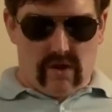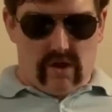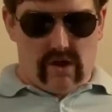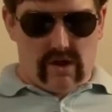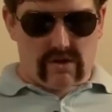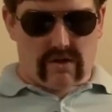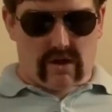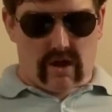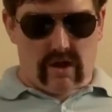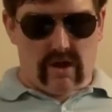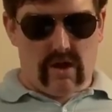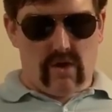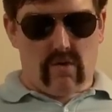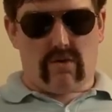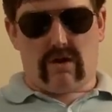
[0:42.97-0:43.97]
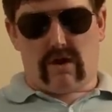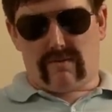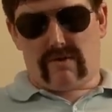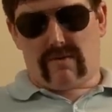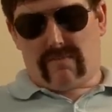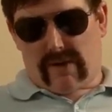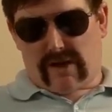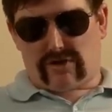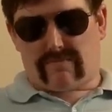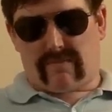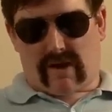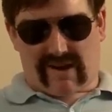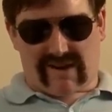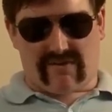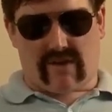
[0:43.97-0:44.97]
I say, well, I'm the
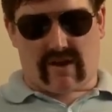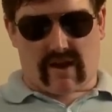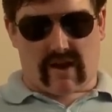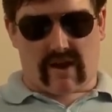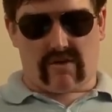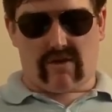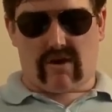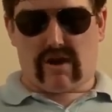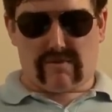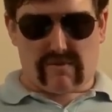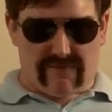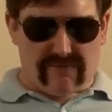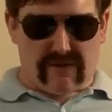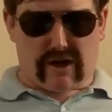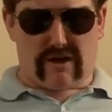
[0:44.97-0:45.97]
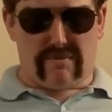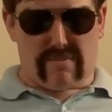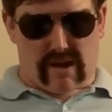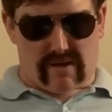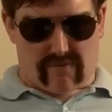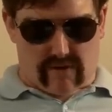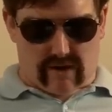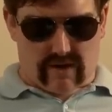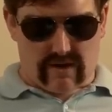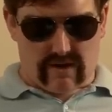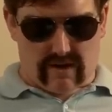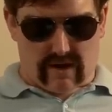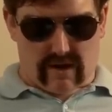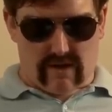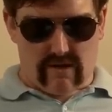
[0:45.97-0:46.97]
benchmark of hard, right? I'm a fucking maverick,
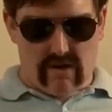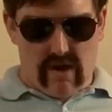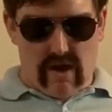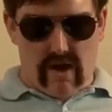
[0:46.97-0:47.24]
you know?